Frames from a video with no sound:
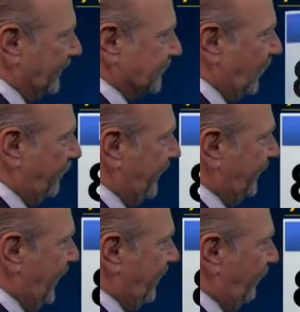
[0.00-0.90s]
it's going to be
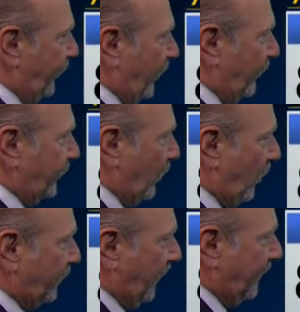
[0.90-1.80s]
a day of
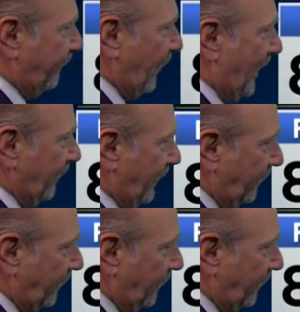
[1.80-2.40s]
thunderstorms, but finally,